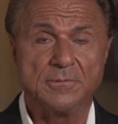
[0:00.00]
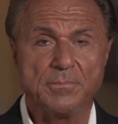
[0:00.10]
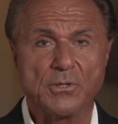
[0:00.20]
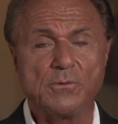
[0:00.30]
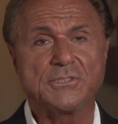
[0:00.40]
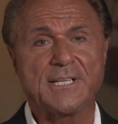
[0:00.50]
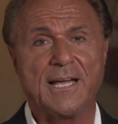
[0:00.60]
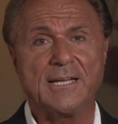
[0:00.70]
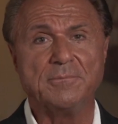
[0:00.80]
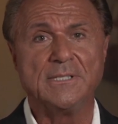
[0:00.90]
But over
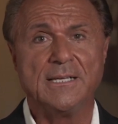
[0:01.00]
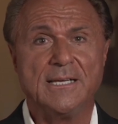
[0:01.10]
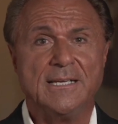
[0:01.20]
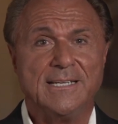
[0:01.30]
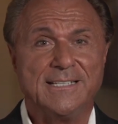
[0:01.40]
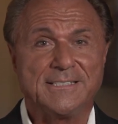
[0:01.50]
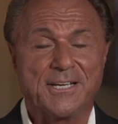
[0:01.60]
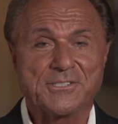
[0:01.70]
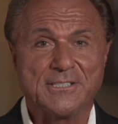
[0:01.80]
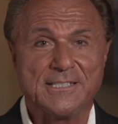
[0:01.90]
time, it
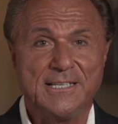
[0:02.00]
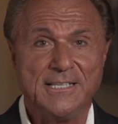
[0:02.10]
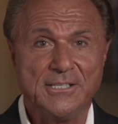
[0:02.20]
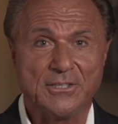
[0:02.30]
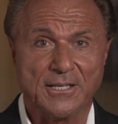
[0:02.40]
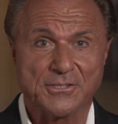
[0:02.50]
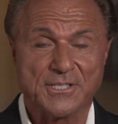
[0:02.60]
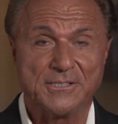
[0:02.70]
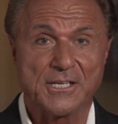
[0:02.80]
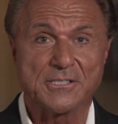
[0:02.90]
doesn't heal
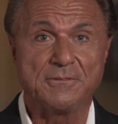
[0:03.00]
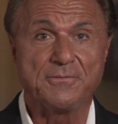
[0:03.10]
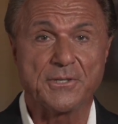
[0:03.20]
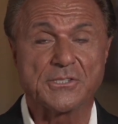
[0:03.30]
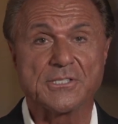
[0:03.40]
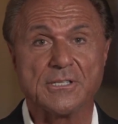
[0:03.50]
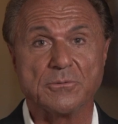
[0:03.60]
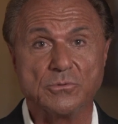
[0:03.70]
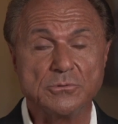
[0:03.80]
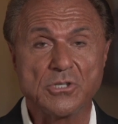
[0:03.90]
us, it doesn't fix the
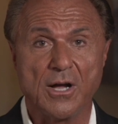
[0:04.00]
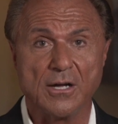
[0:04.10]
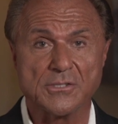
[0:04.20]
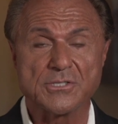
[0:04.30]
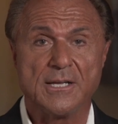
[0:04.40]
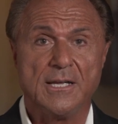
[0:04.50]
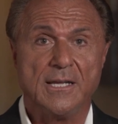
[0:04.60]
root cause,